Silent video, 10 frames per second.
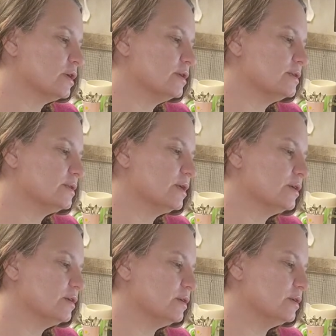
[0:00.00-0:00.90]
It's
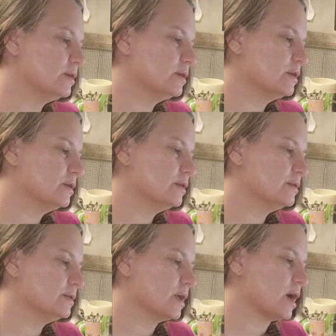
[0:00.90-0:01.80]

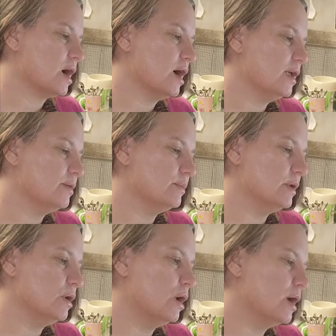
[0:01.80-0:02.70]
like I am
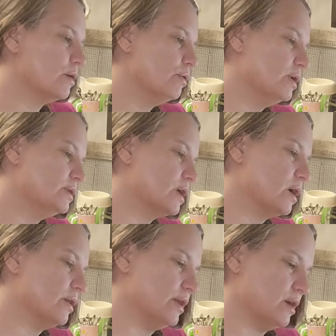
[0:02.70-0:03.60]
not going to go.
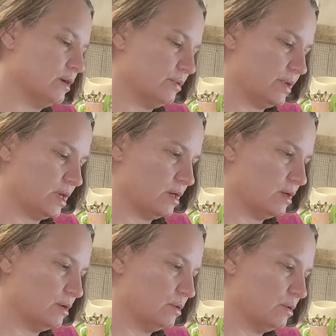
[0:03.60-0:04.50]
There we
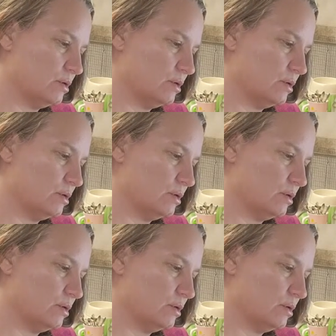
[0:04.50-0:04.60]
go.